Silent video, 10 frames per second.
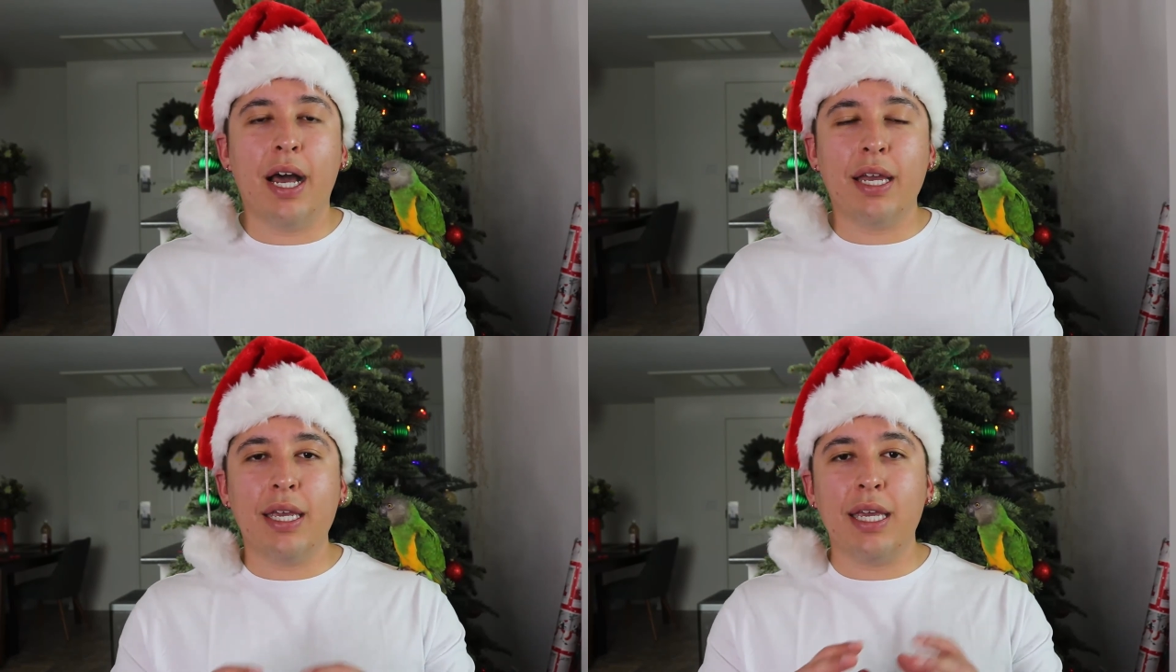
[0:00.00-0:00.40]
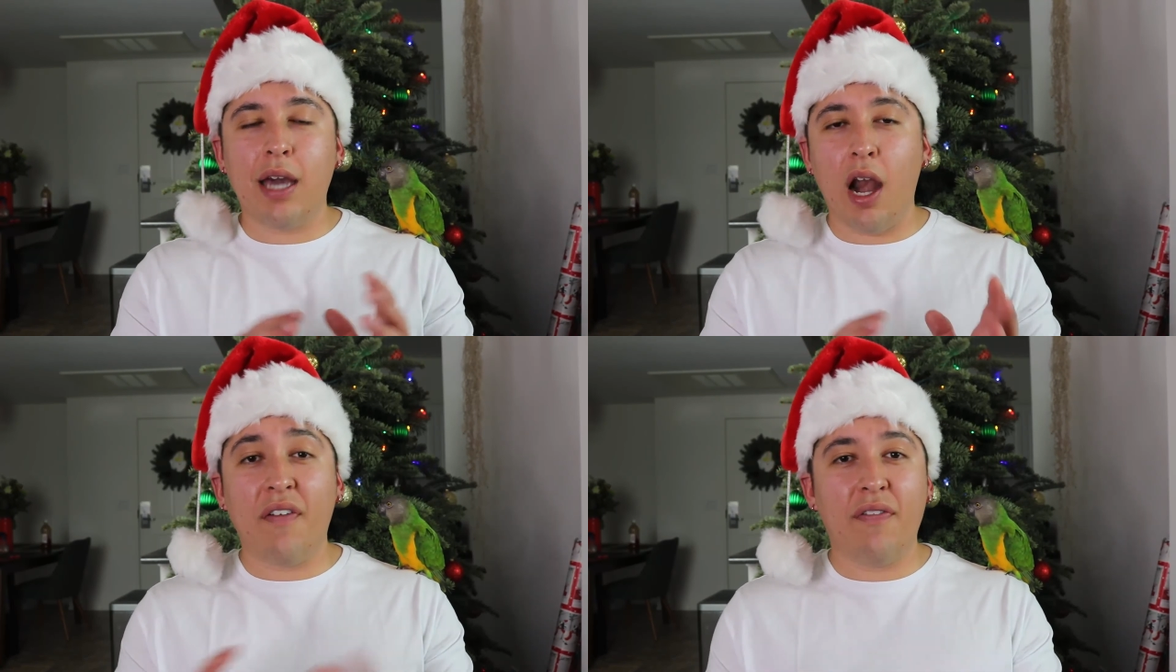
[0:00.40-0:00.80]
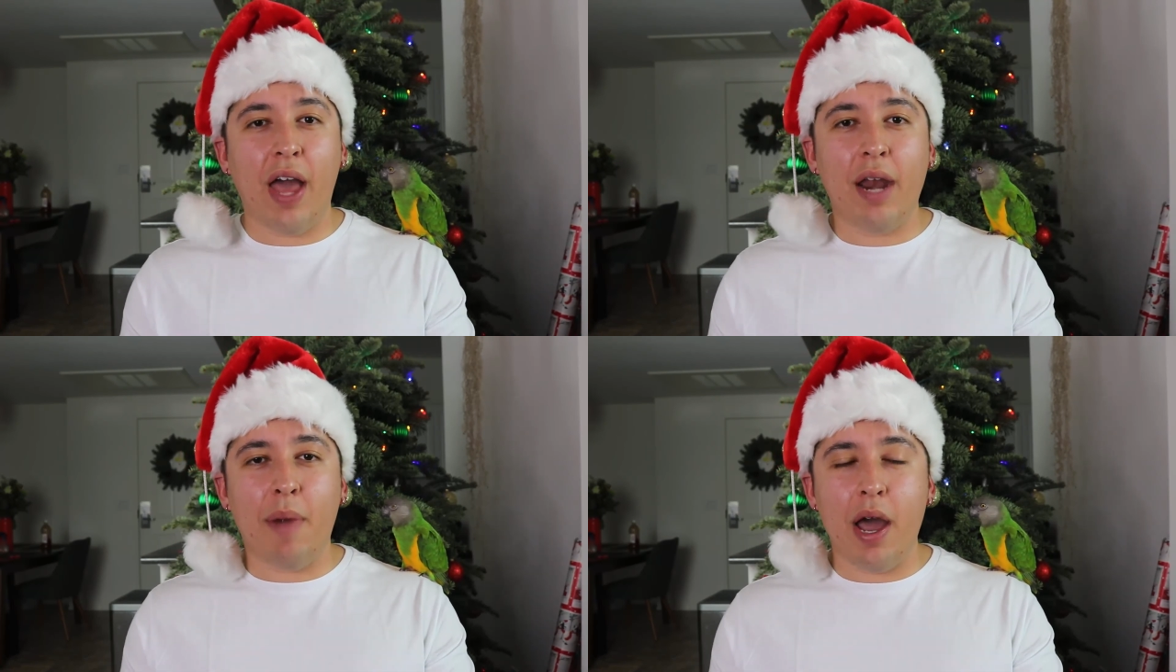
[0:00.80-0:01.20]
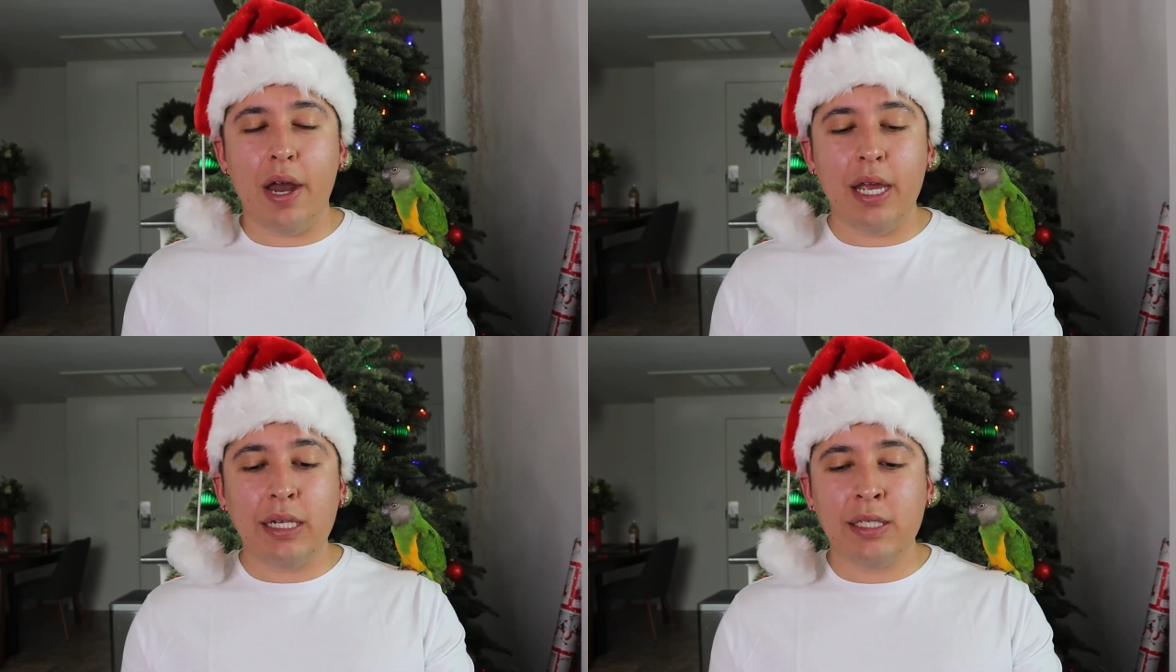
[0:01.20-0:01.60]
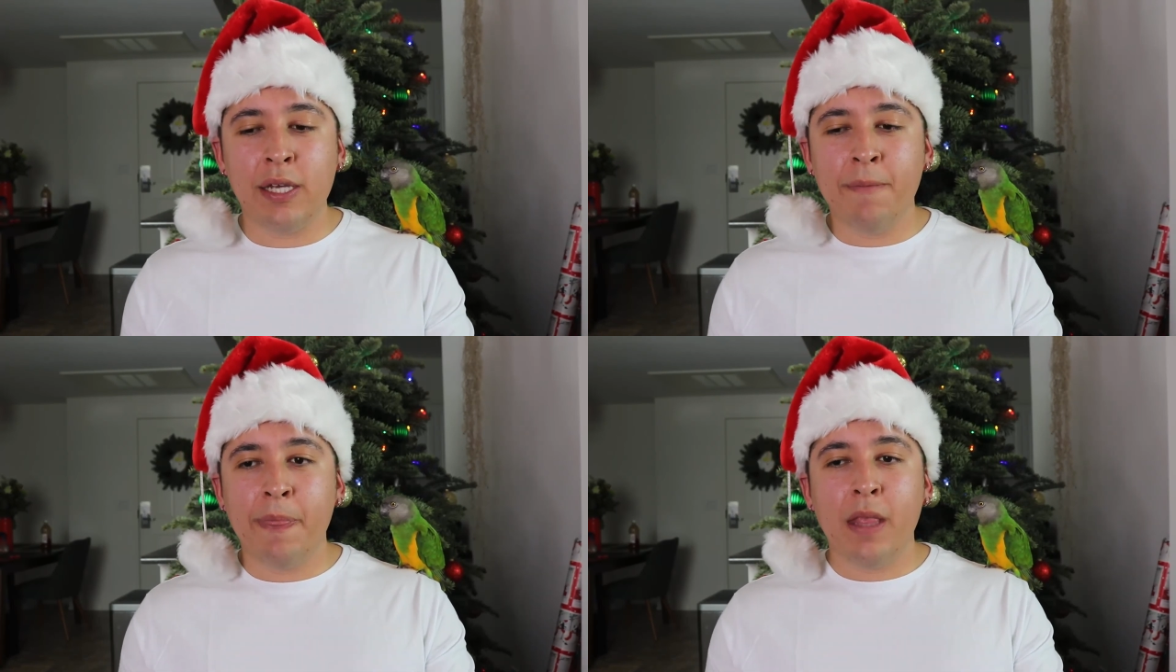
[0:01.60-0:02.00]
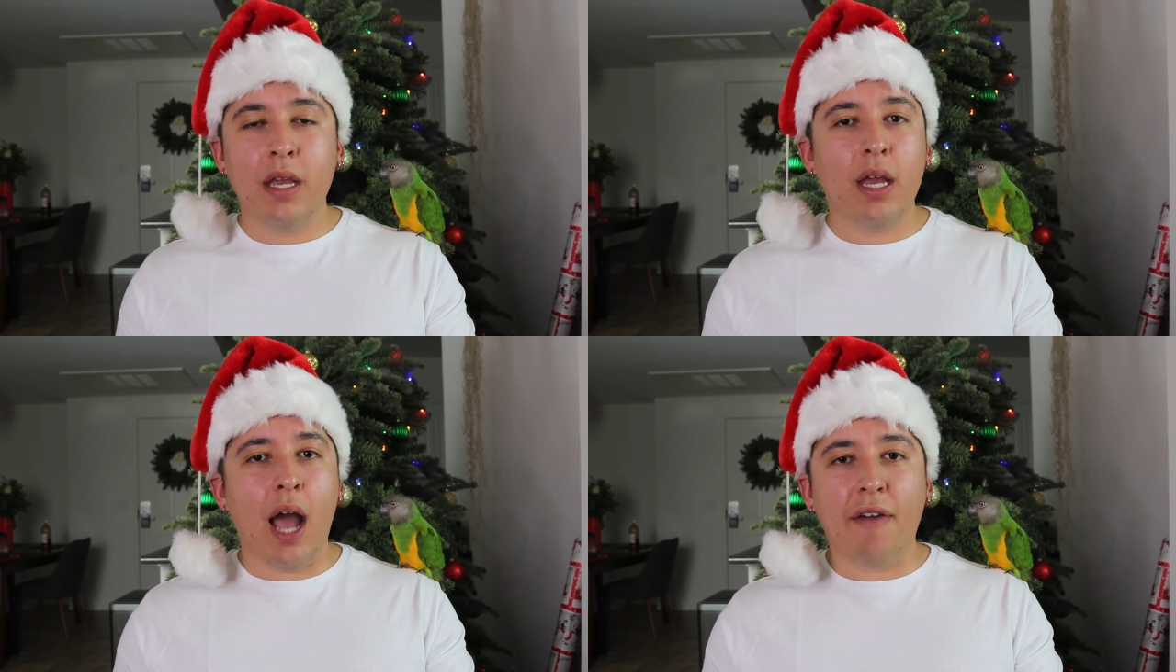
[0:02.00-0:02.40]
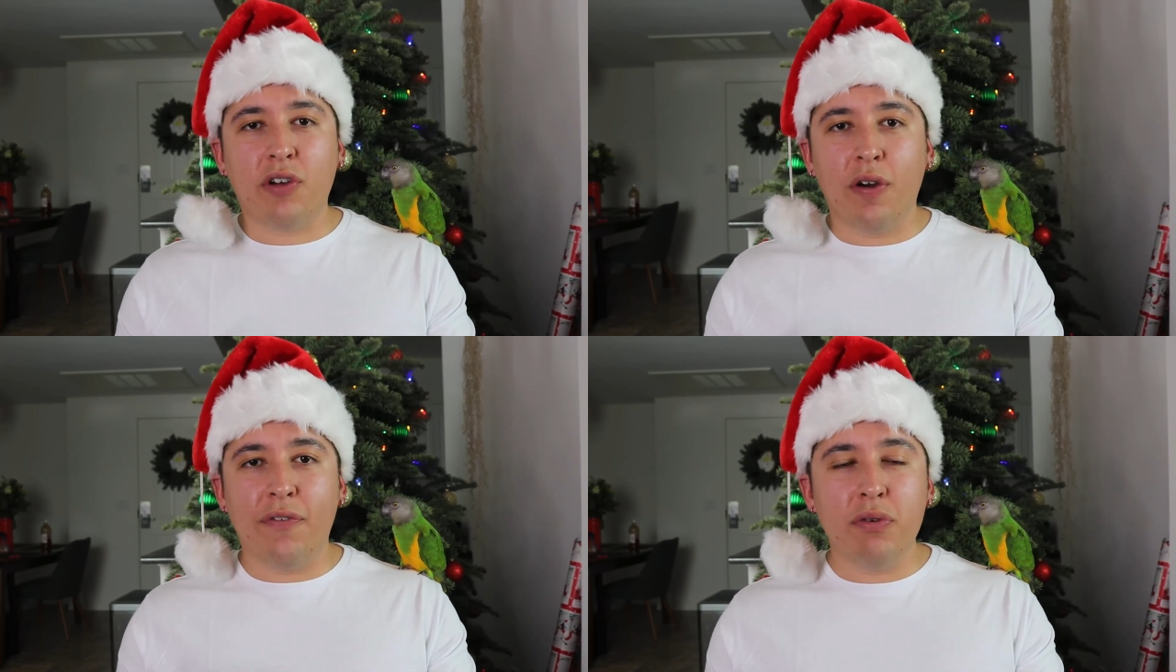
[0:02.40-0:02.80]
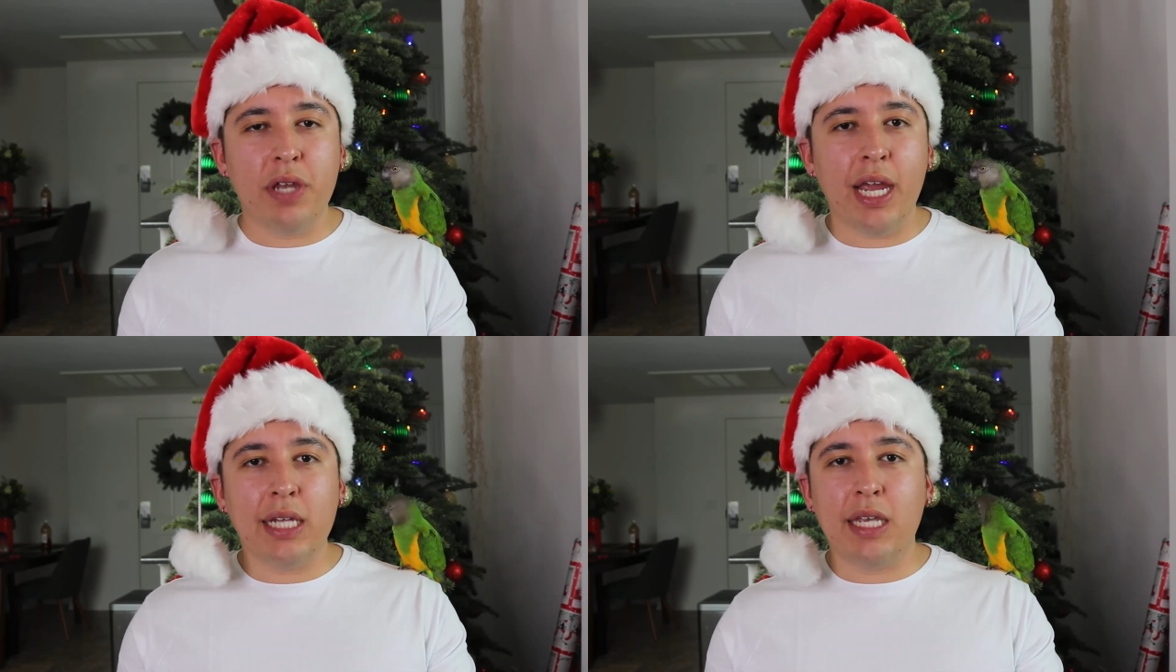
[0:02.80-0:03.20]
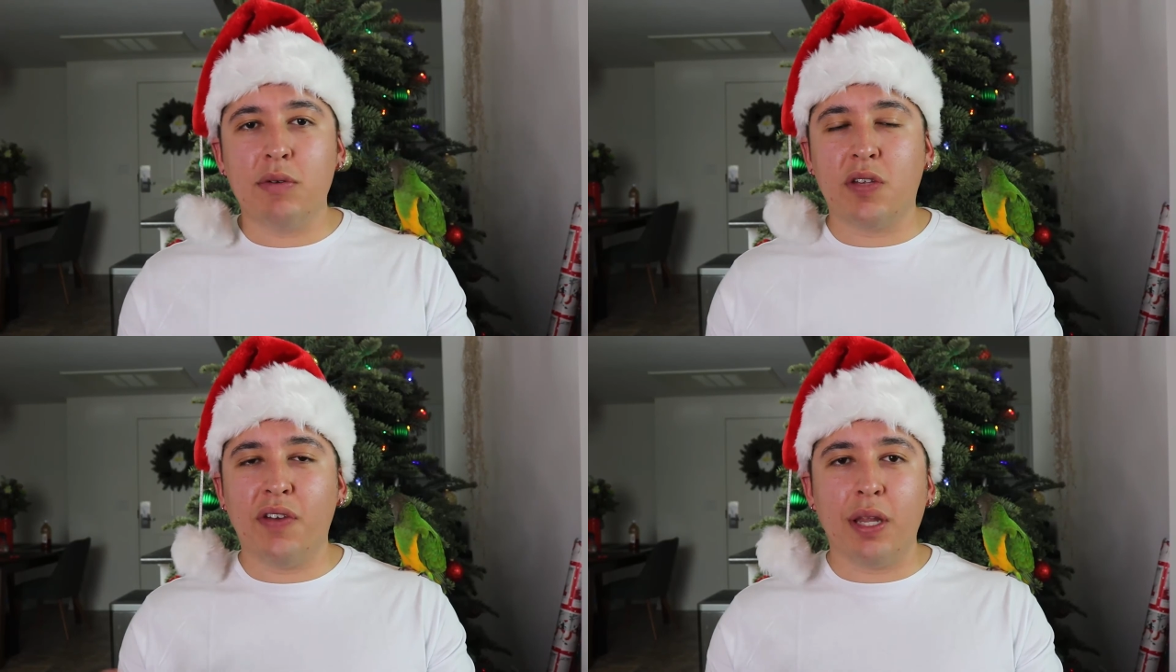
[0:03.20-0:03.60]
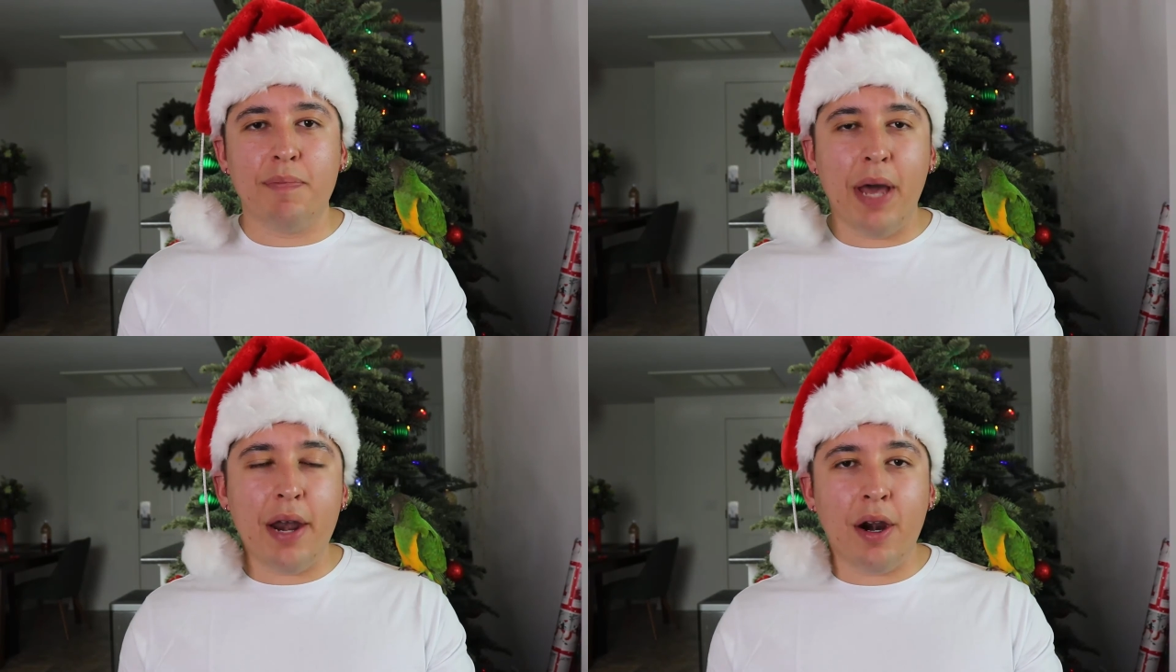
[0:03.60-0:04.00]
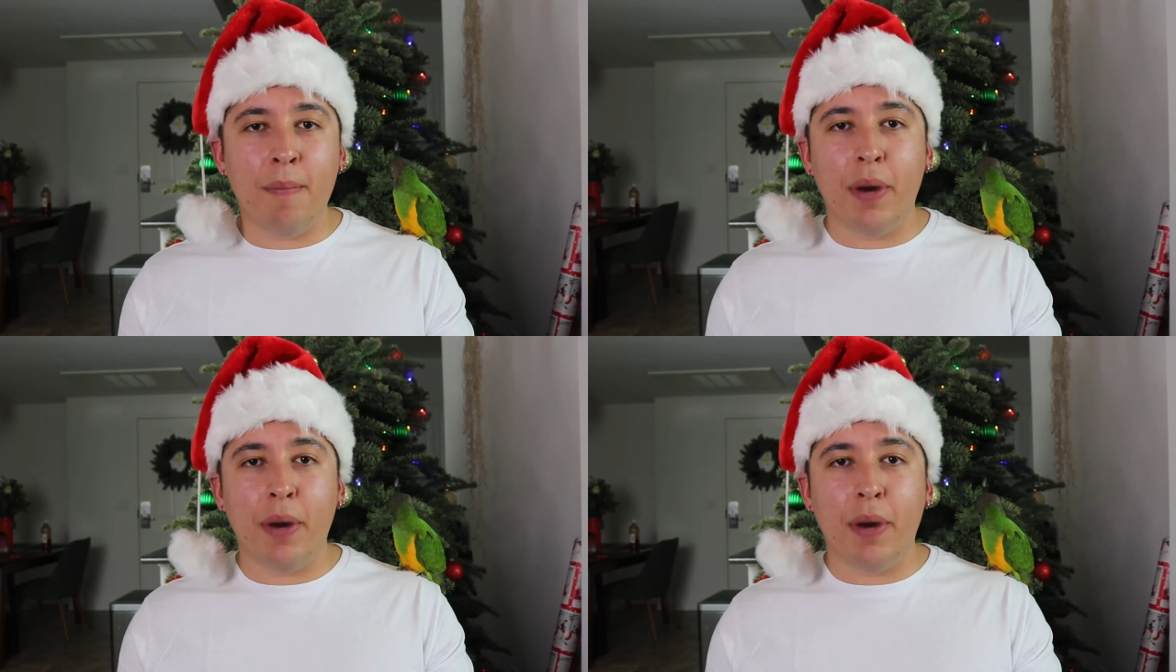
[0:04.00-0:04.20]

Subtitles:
He got off of antibiotics. After a few days, he was feeling better,